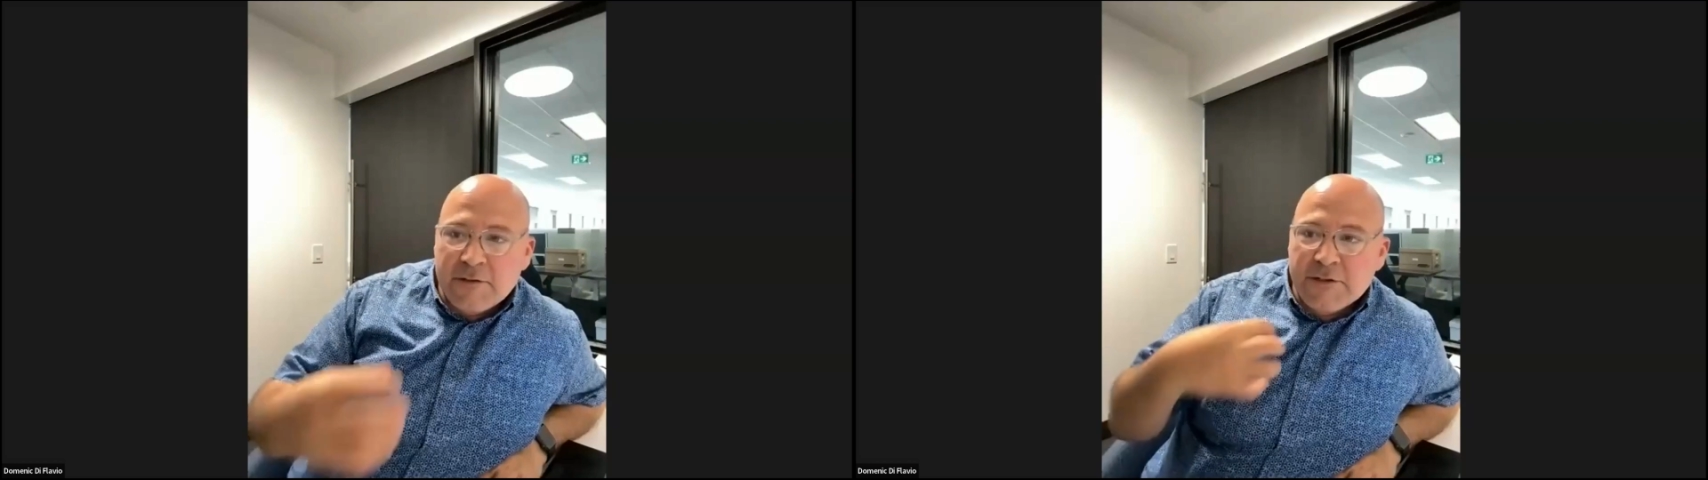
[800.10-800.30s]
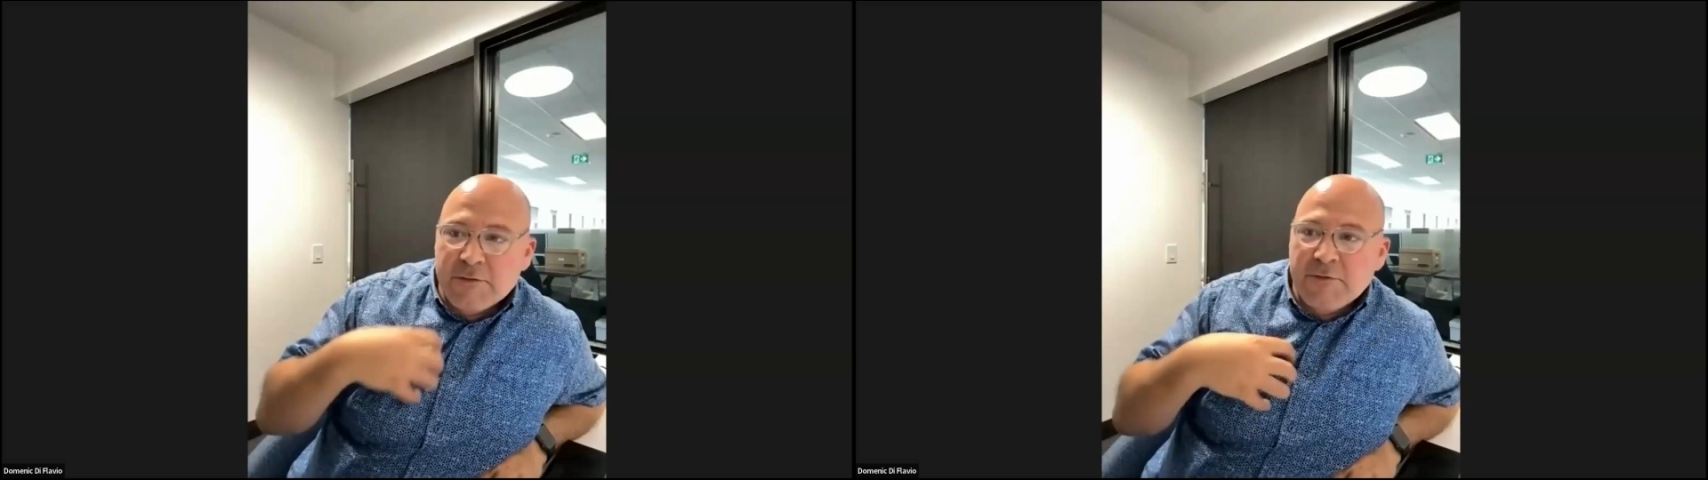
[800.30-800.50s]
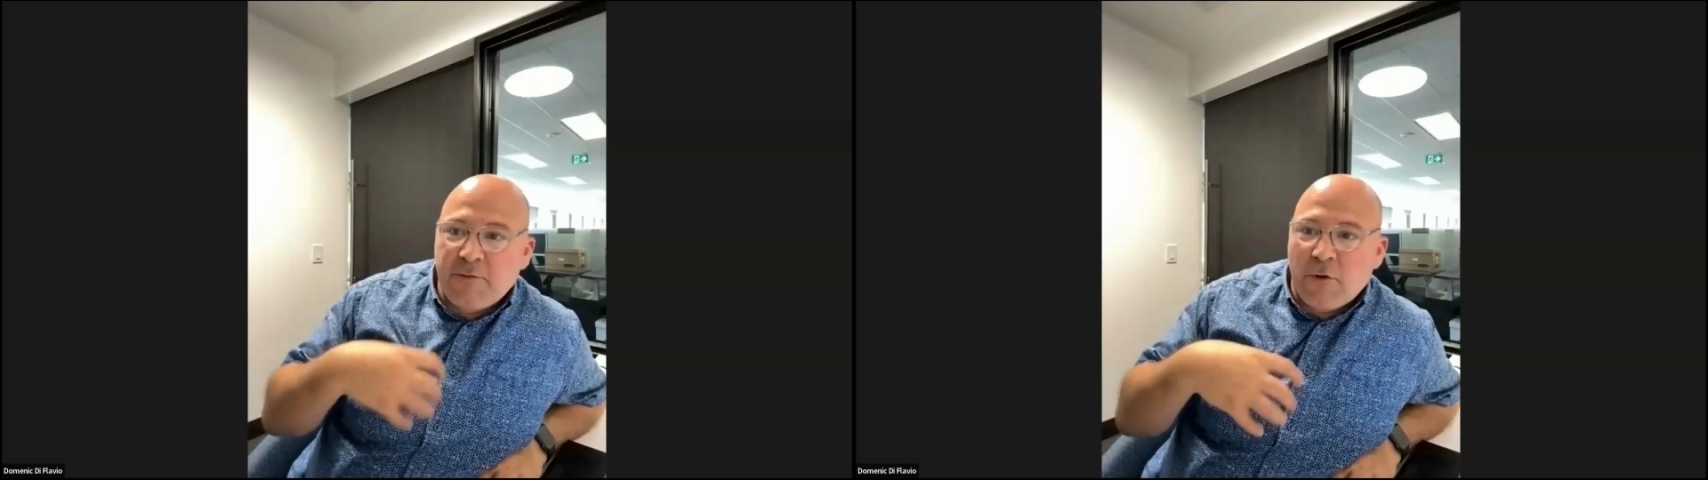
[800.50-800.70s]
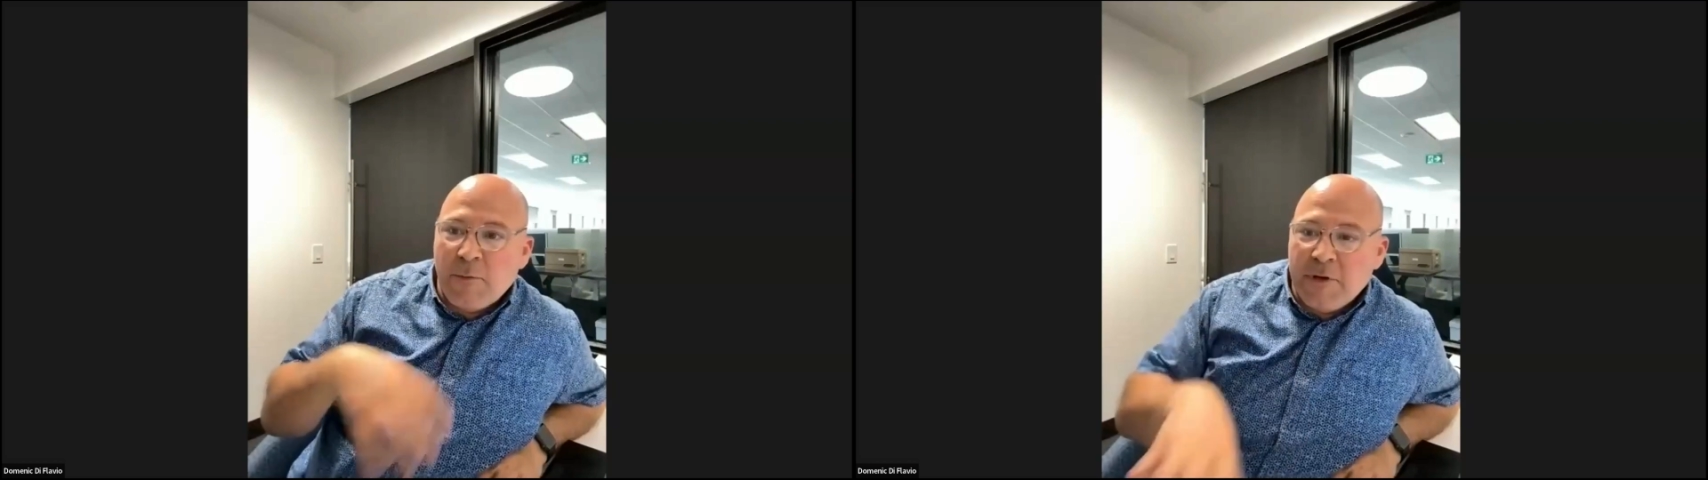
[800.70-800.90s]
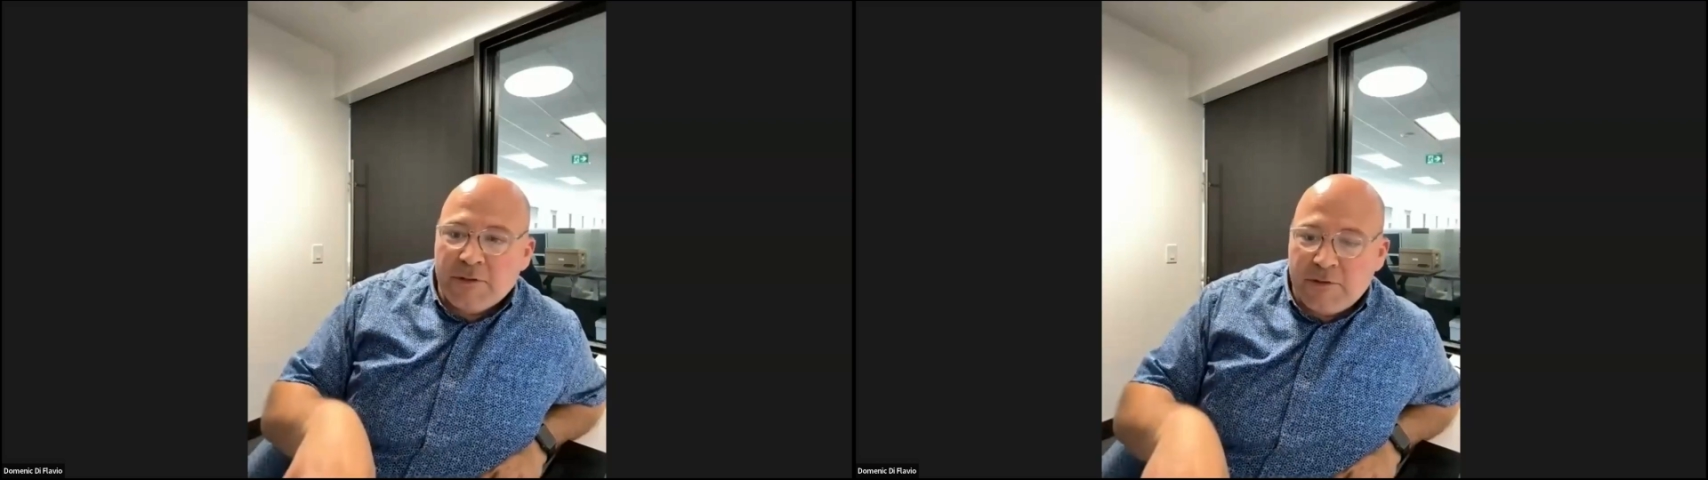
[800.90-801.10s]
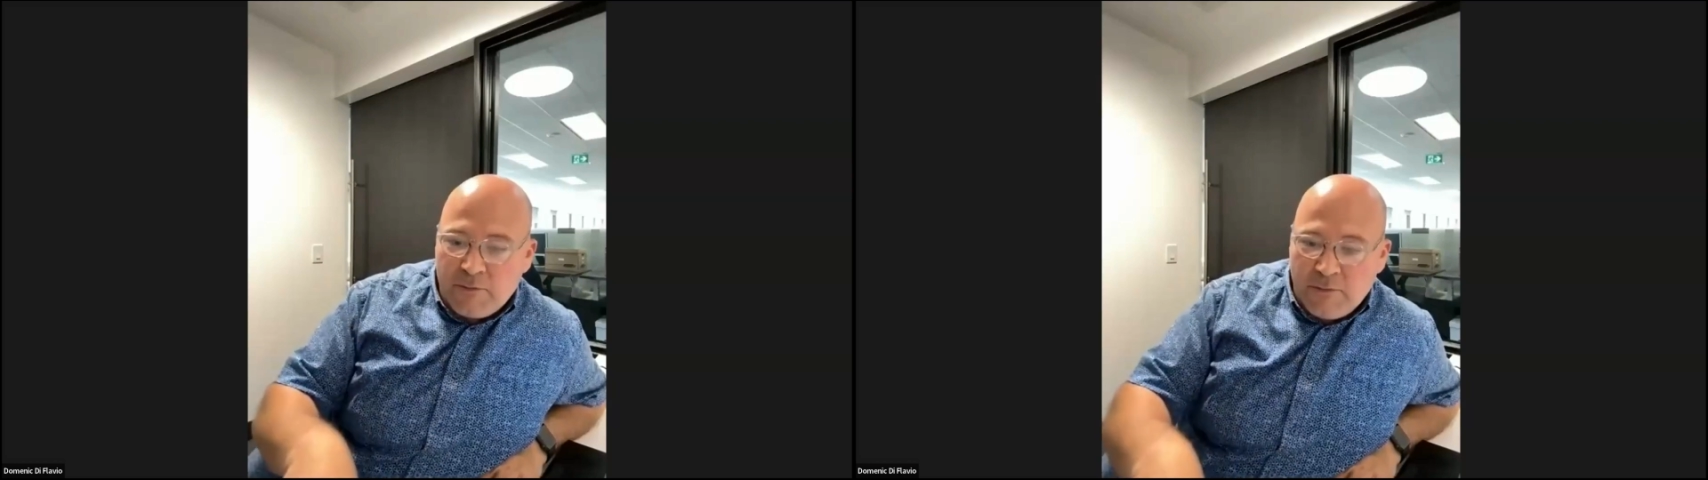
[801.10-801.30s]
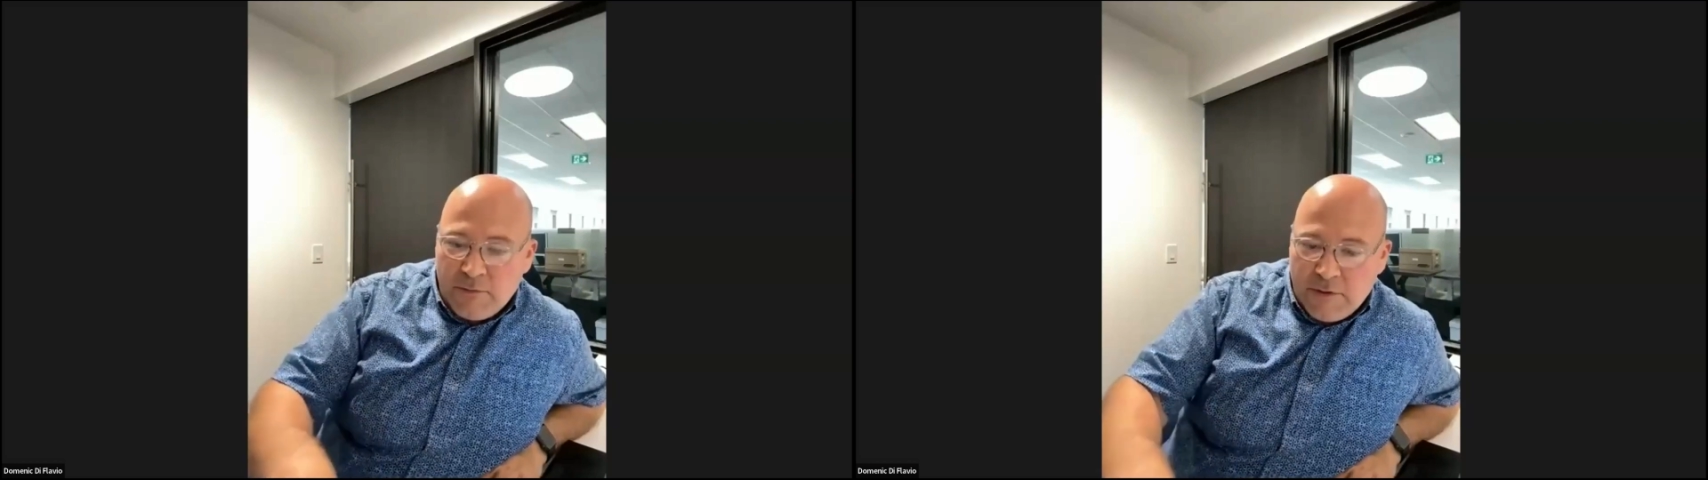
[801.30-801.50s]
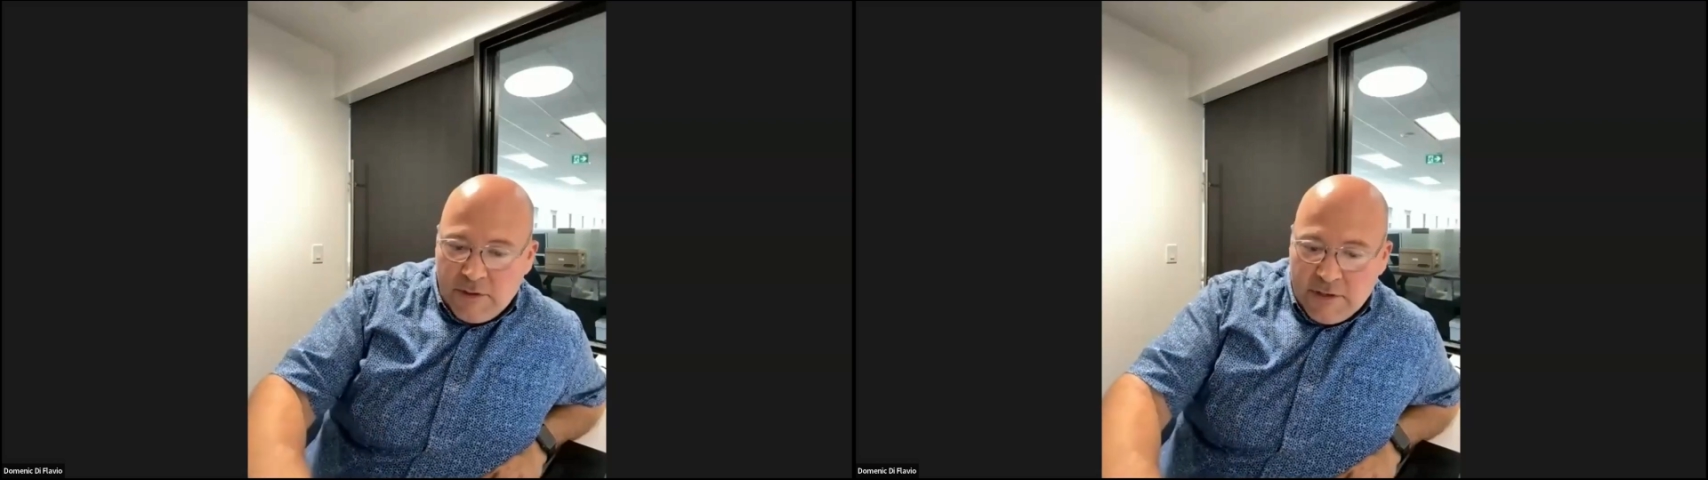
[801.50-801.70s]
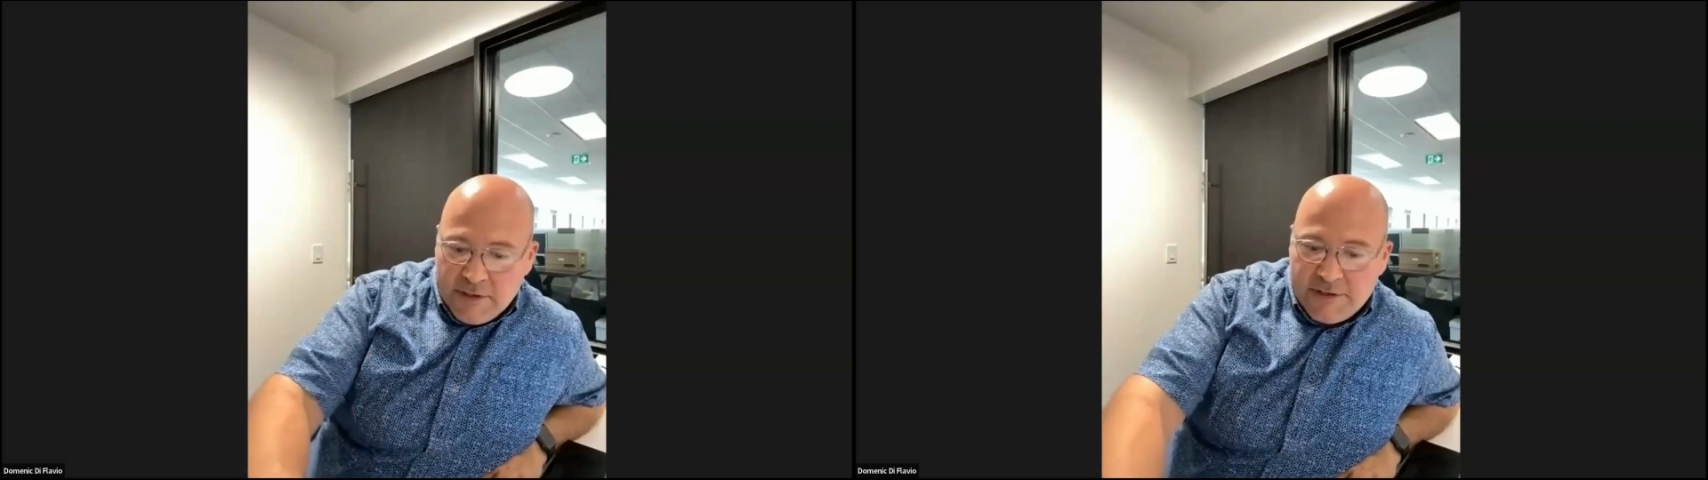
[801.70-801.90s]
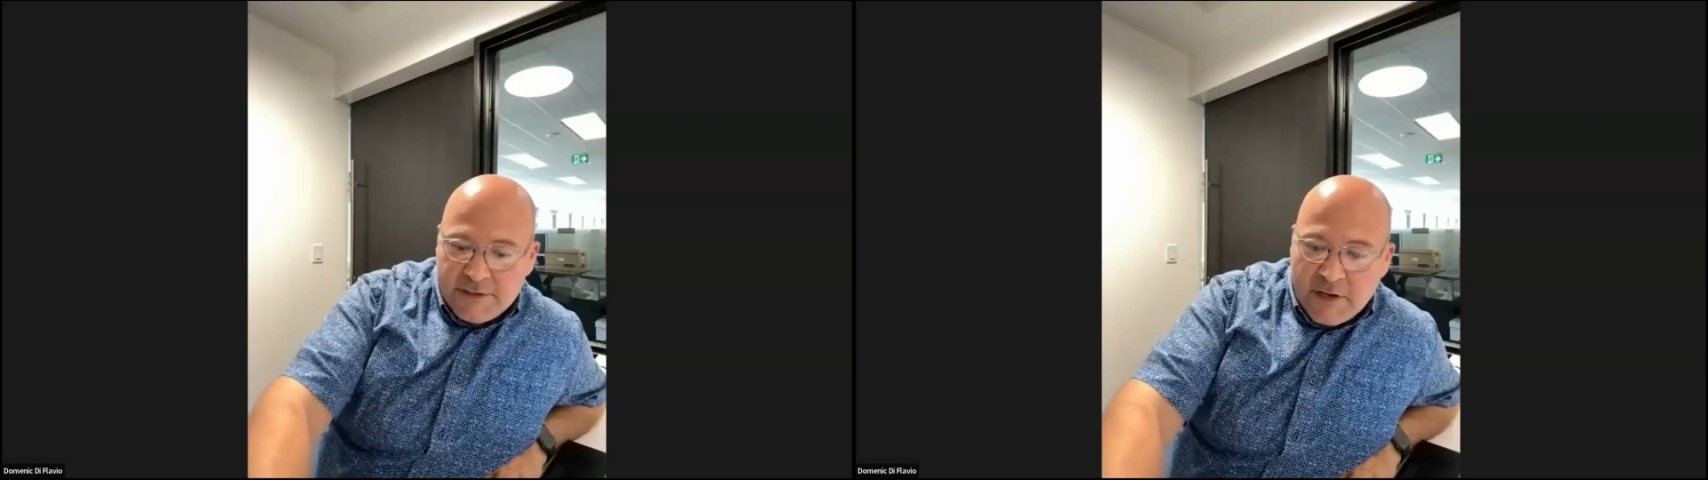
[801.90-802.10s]
just to inform us
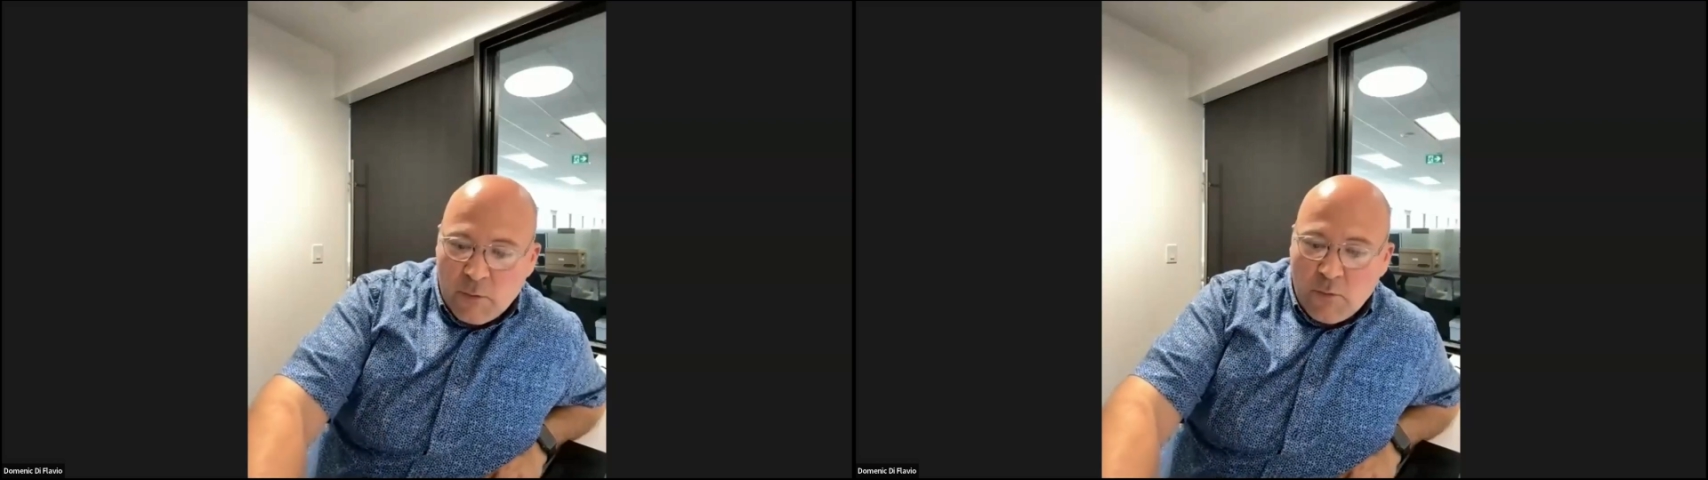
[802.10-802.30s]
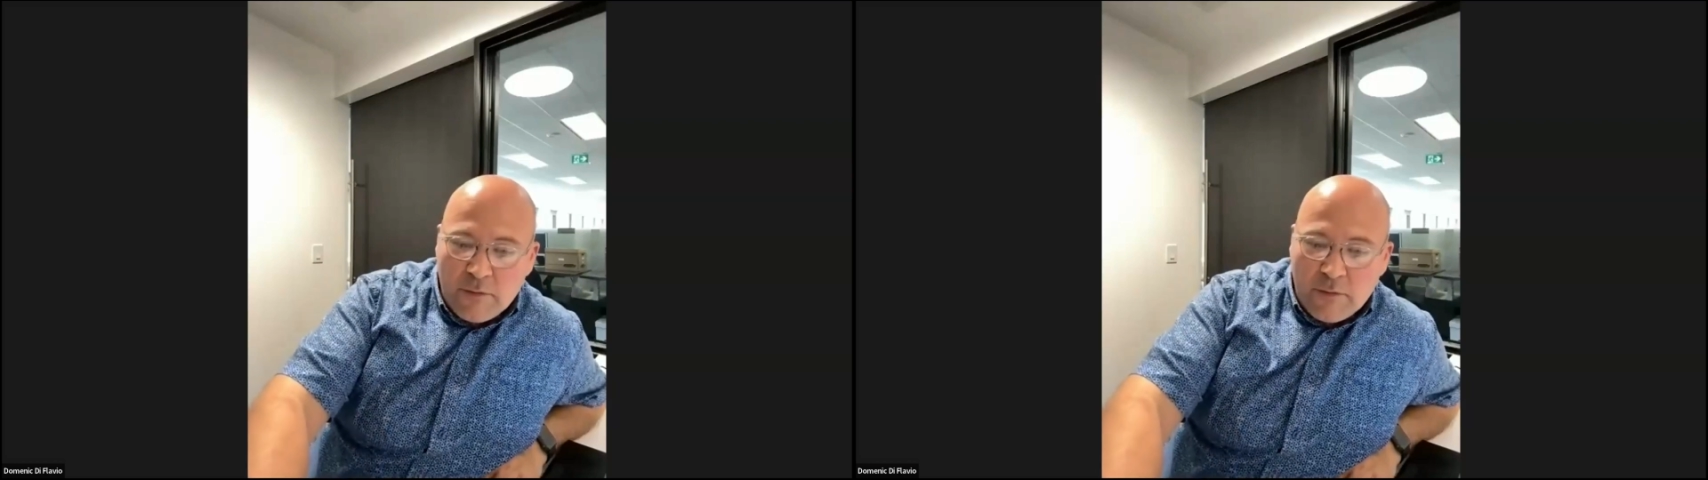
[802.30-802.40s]
on a site,